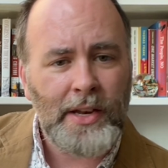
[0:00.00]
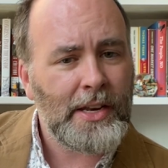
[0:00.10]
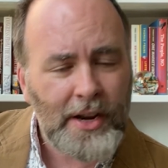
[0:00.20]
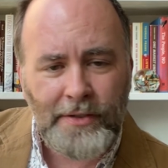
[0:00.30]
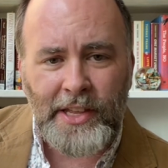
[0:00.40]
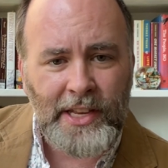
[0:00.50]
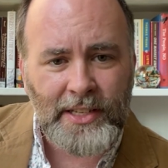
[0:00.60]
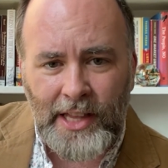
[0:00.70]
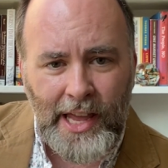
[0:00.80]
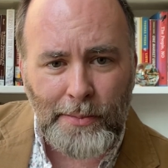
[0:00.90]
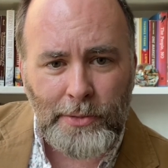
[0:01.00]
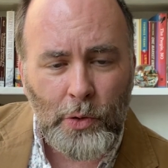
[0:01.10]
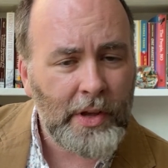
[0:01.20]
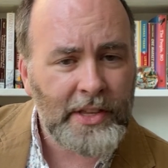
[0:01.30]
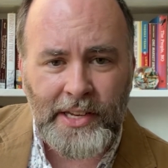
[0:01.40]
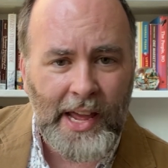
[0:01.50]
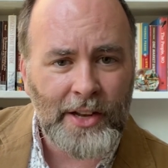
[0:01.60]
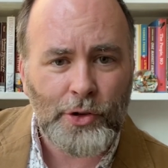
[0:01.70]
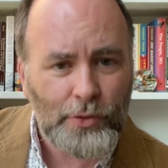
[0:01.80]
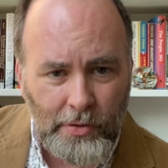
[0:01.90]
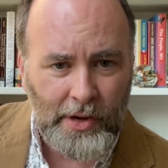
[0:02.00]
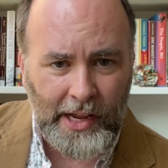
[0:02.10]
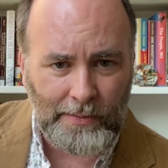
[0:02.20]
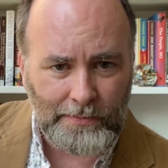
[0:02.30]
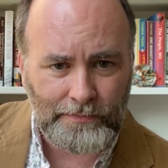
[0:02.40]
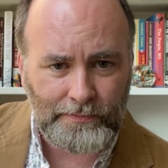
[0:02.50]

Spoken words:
none of these claims withstand scrutiny.